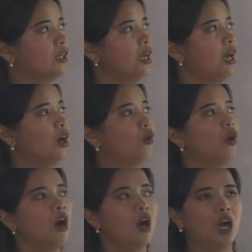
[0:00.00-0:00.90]

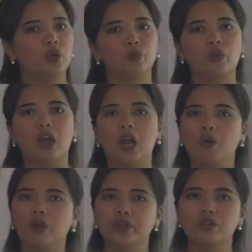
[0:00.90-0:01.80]
Now,
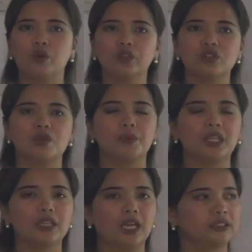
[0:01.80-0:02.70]
how are you going to
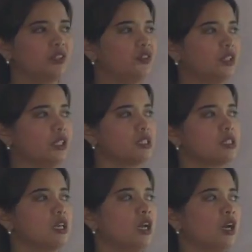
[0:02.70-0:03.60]
submit the
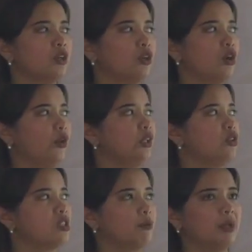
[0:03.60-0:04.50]
activities? You're going
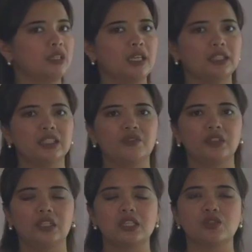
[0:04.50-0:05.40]
to submit the
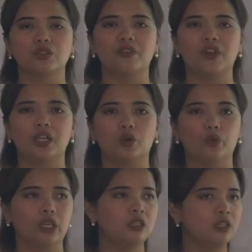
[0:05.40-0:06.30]
activities to the
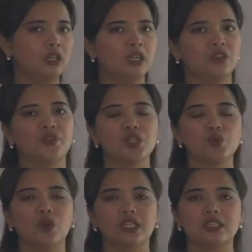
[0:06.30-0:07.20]
following. The
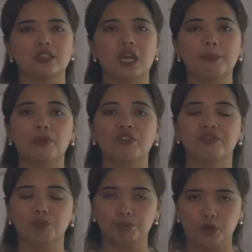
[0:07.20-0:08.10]
first one is a
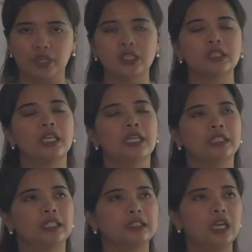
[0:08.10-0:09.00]
drop-off point.
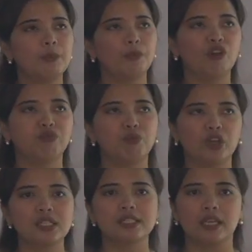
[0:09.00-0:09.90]
The drop-off
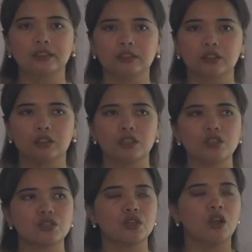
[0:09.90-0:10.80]
point
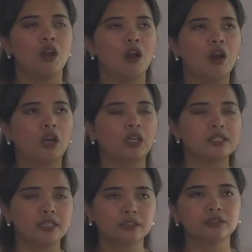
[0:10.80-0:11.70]
centers
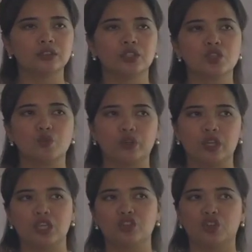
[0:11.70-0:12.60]
are centers
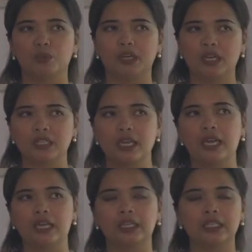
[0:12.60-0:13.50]
wherein your
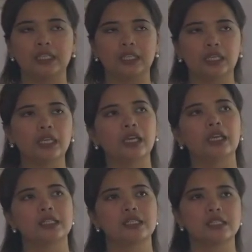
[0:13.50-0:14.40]
barangay
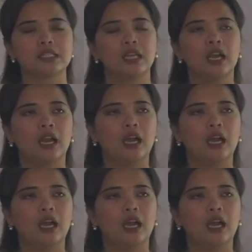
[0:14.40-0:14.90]
is